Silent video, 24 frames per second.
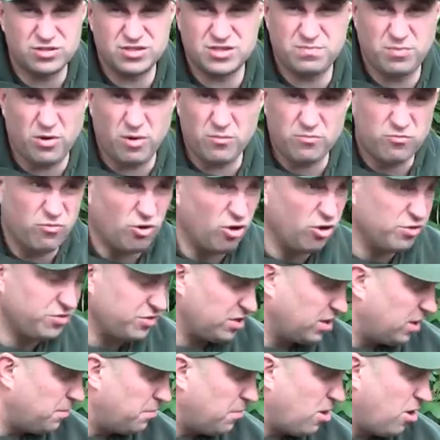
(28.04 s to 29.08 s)
spob rod
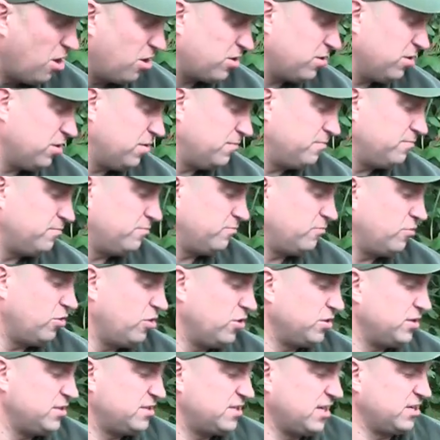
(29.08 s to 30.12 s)
than a marker
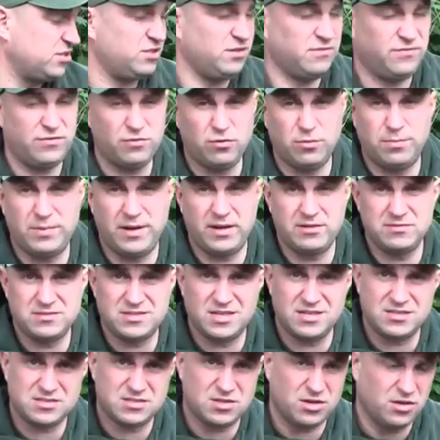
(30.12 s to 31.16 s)
rod. It's actually a 4-pound
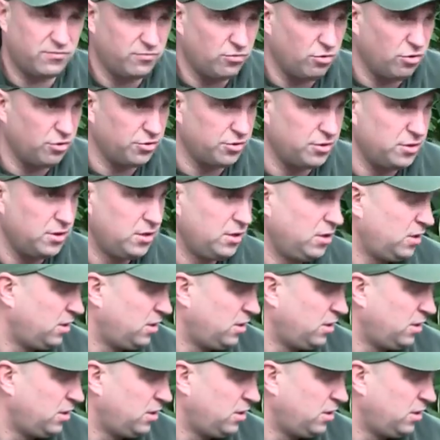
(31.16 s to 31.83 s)
test curve rod.